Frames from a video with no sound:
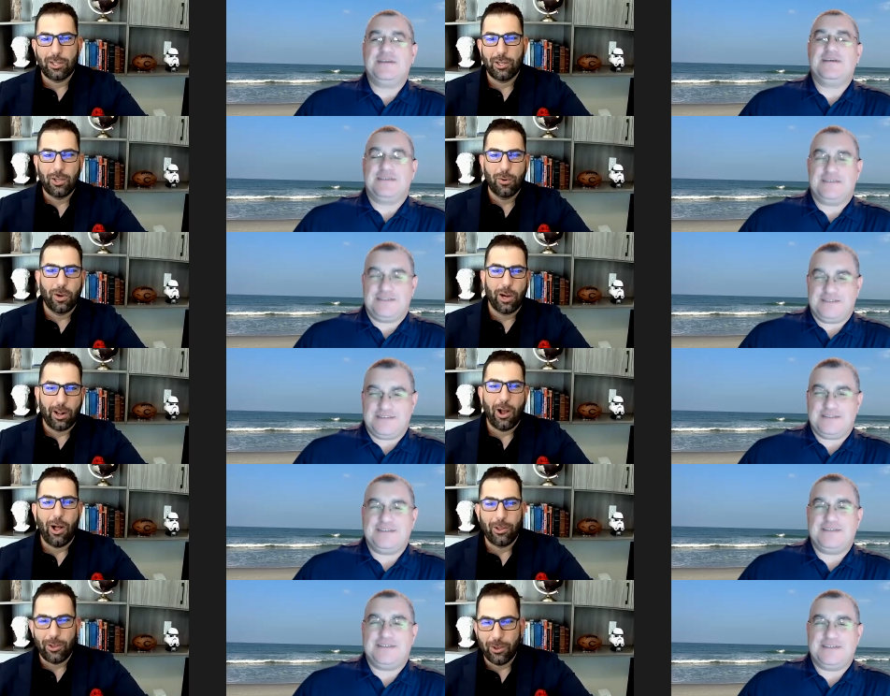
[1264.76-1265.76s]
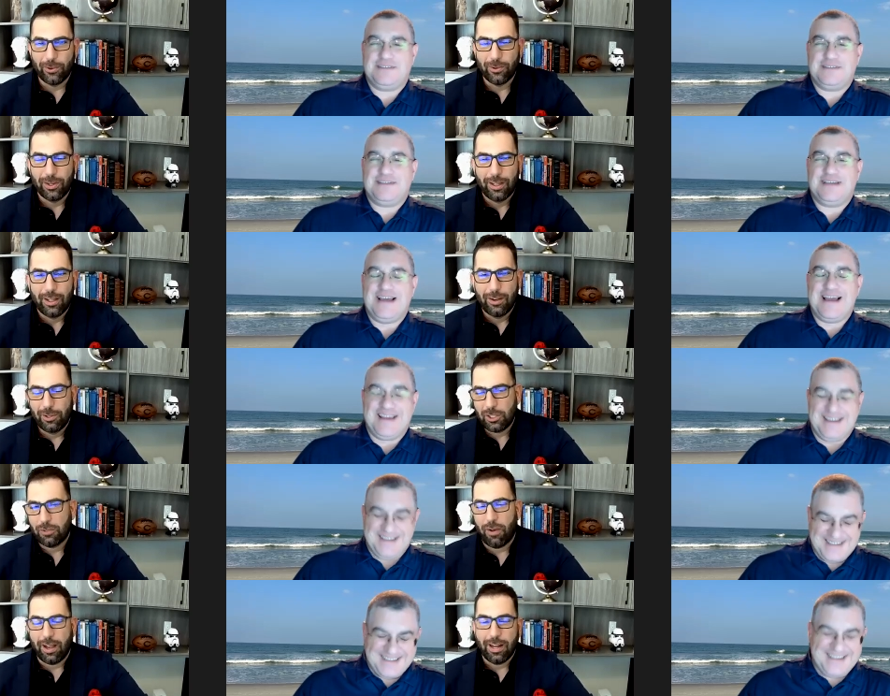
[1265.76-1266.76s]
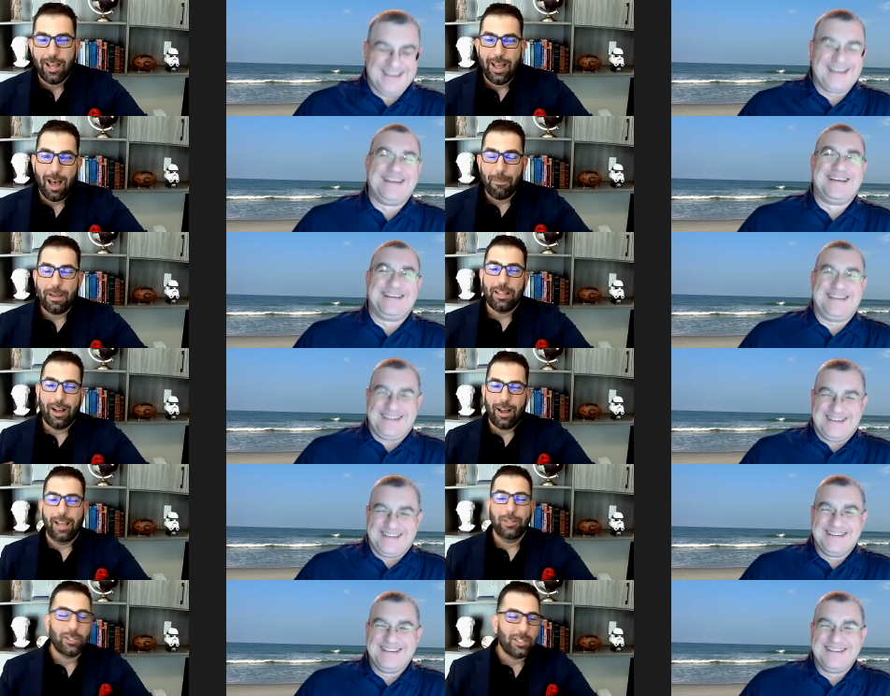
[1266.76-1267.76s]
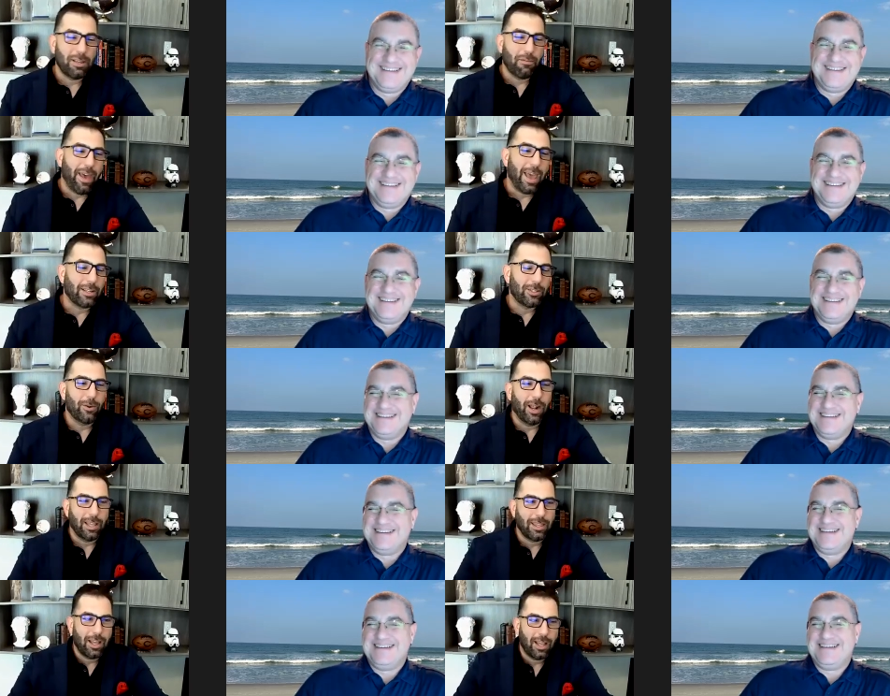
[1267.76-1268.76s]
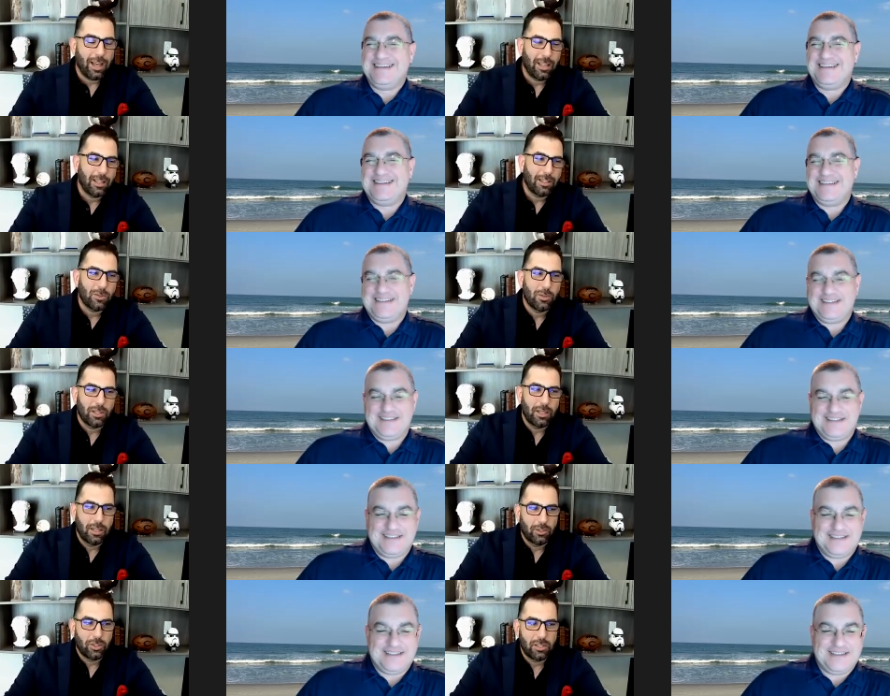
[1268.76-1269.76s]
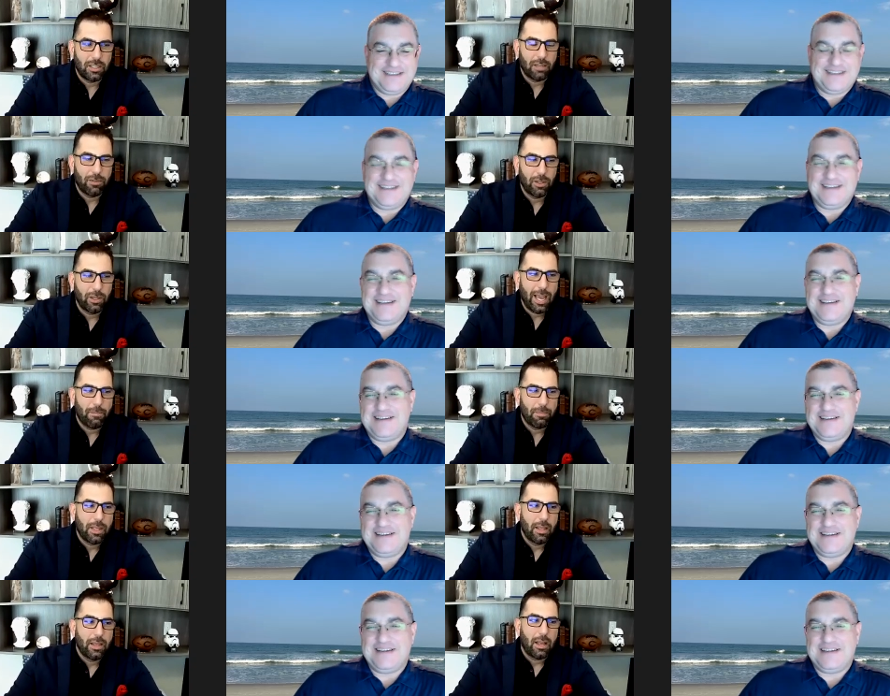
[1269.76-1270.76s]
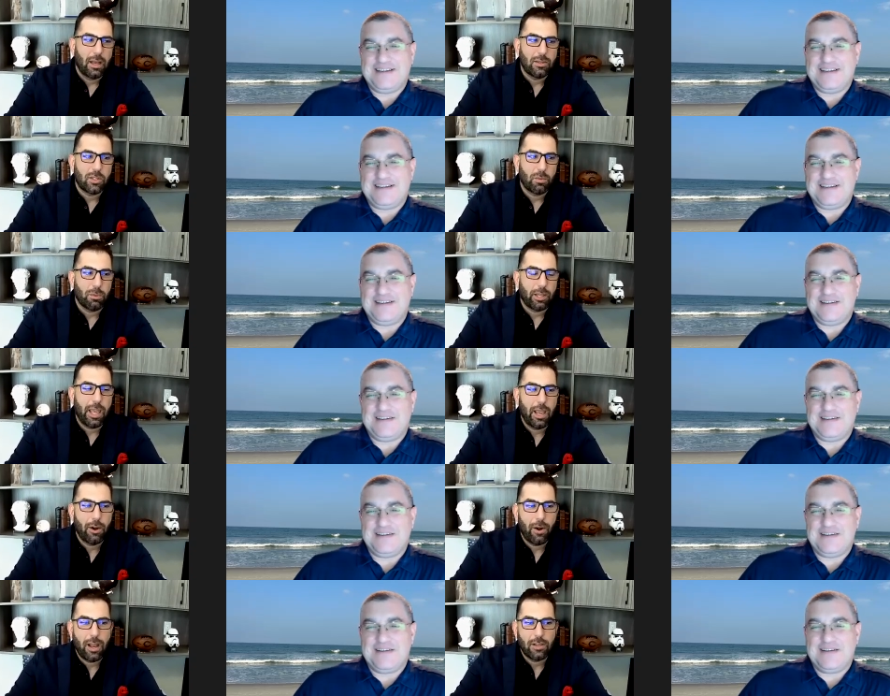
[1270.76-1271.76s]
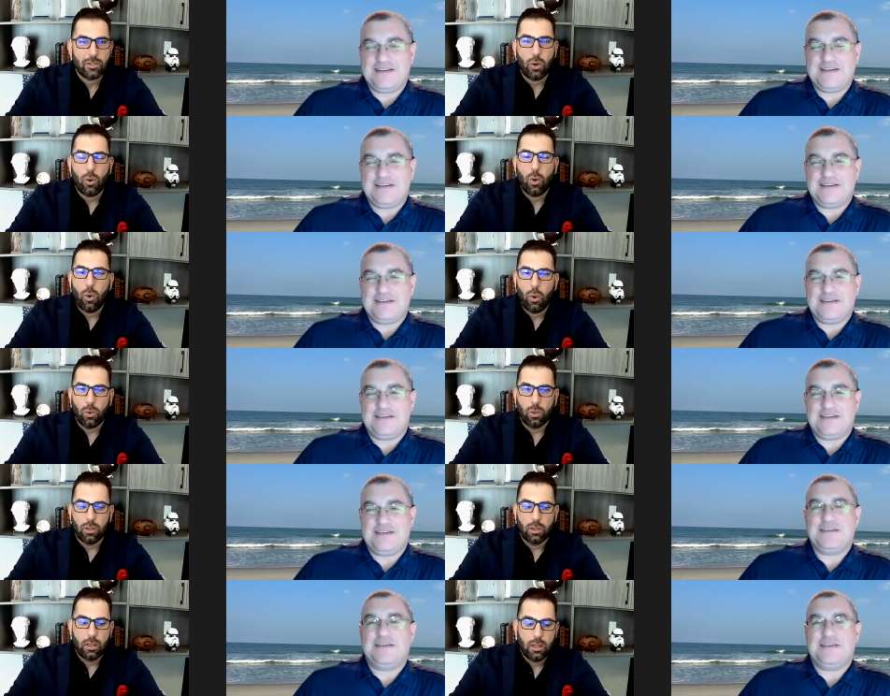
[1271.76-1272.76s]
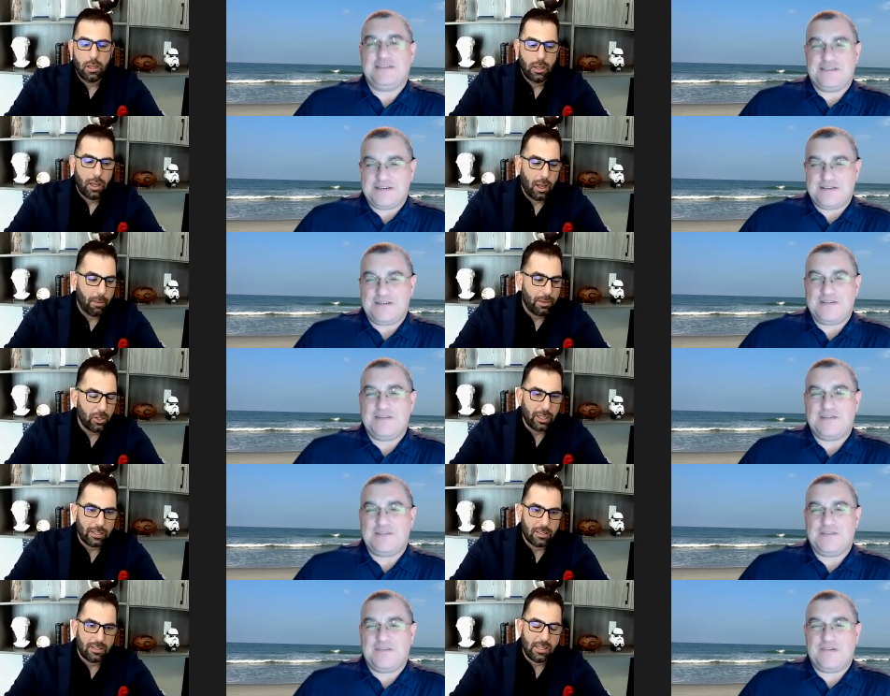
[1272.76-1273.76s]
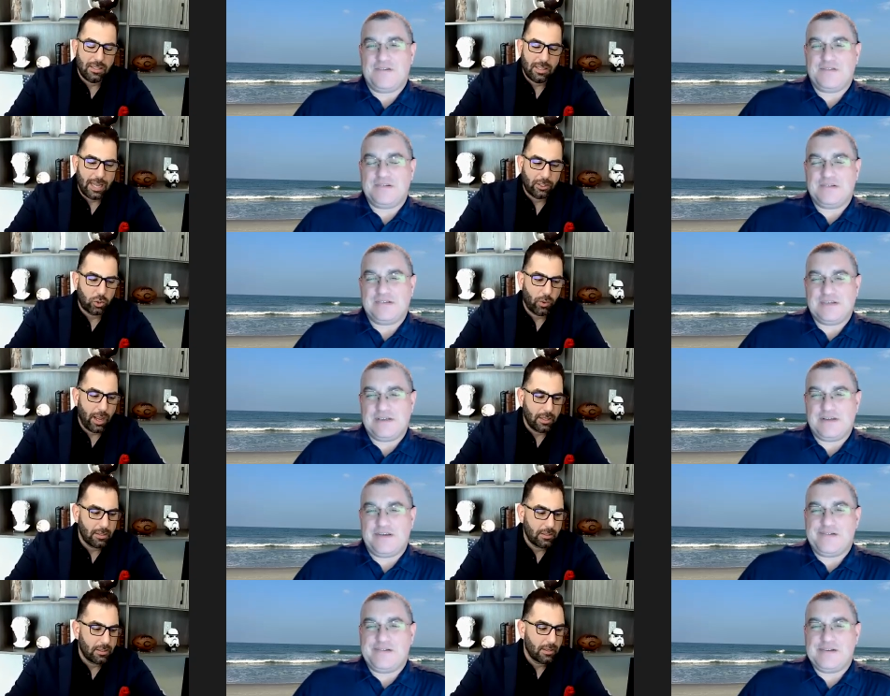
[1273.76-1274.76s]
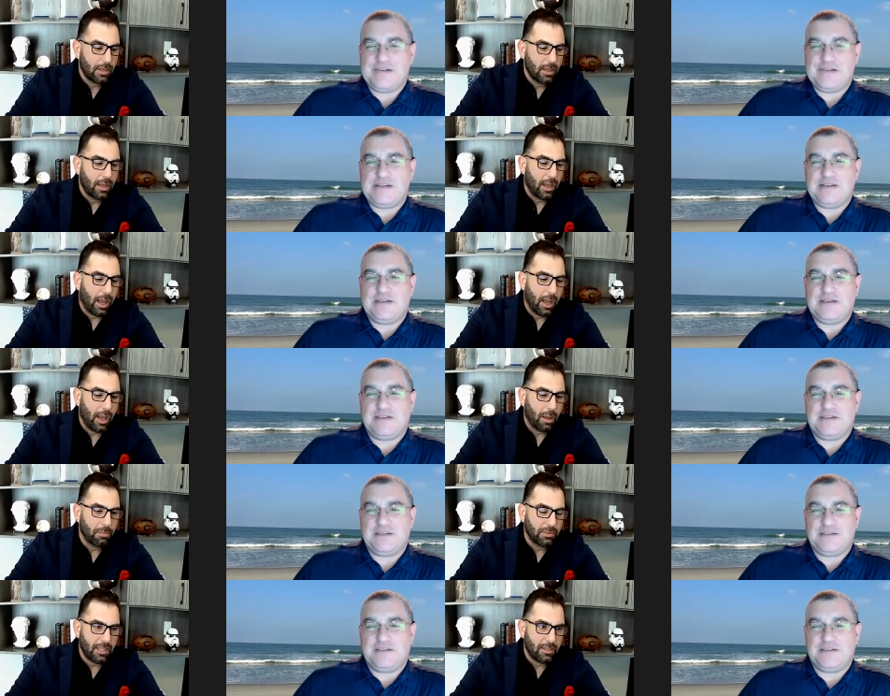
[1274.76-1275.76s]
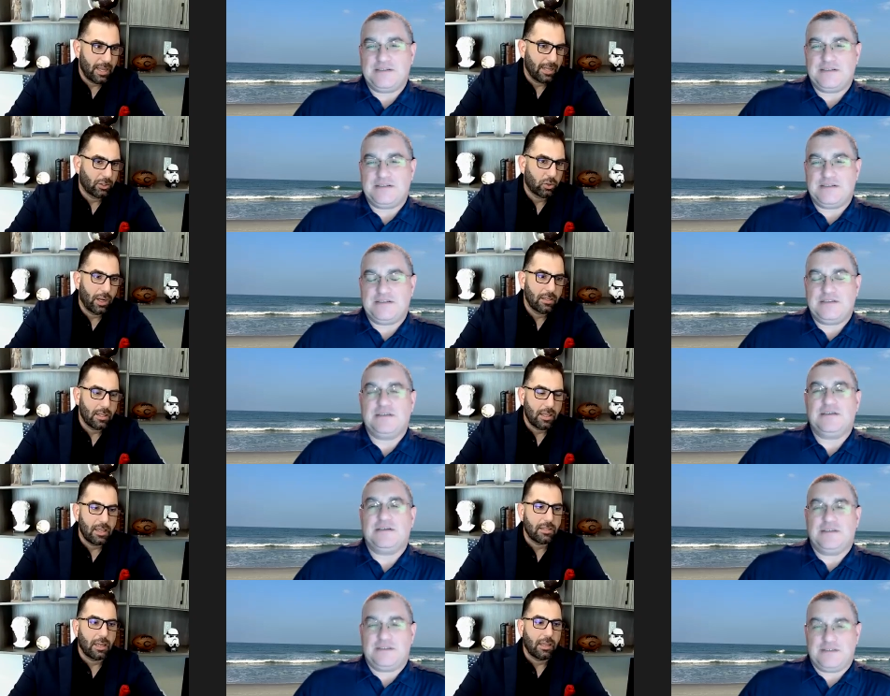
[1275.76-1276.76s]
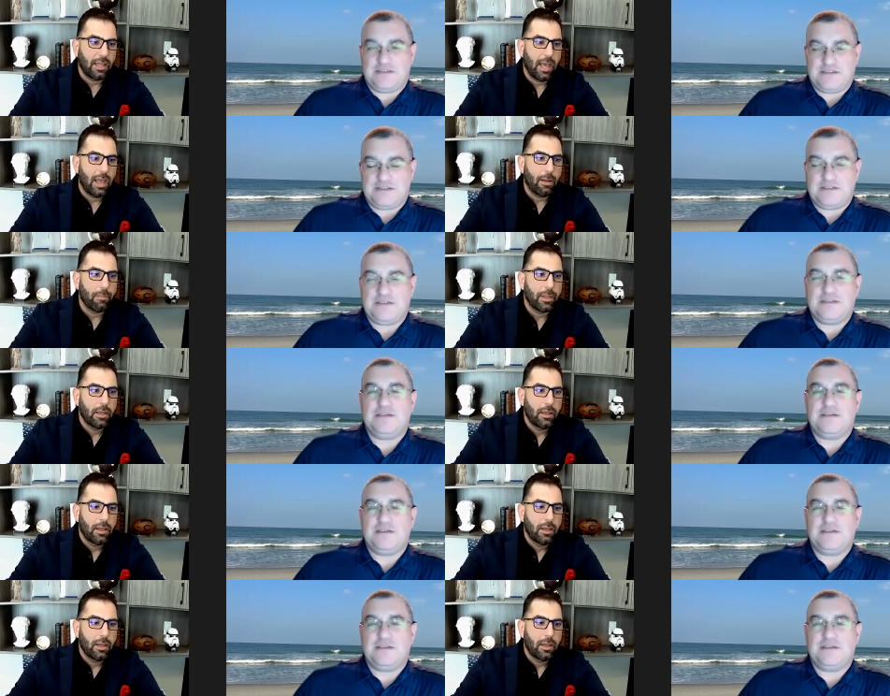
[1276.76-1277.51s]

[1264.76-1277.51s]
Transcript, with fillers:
Speaker 1: in queue. We're going to call you. Which is fine. I mean, interesting fact too, and I thought this was interesting. If you look at customer care as a whole, and you look at CSAT trends, DSAT trends, and things like that,